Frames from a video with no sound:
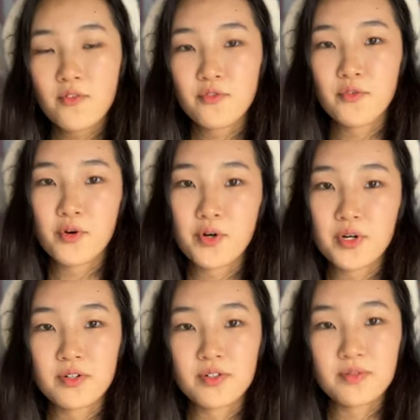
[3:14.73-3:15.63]

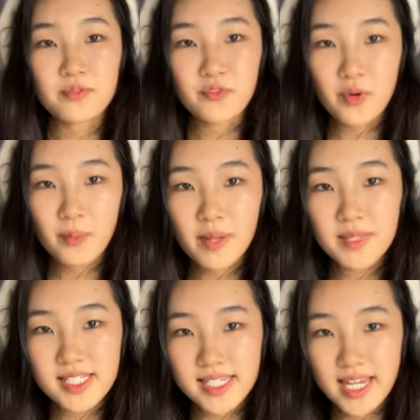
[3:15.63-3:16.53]
for my
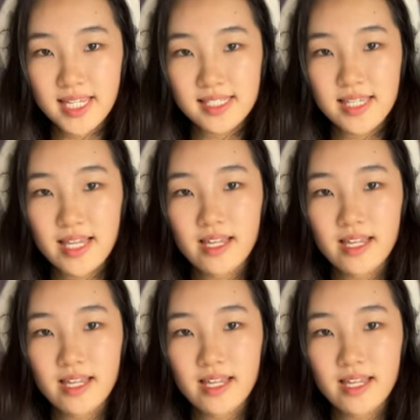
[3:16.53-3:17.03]
mistakes,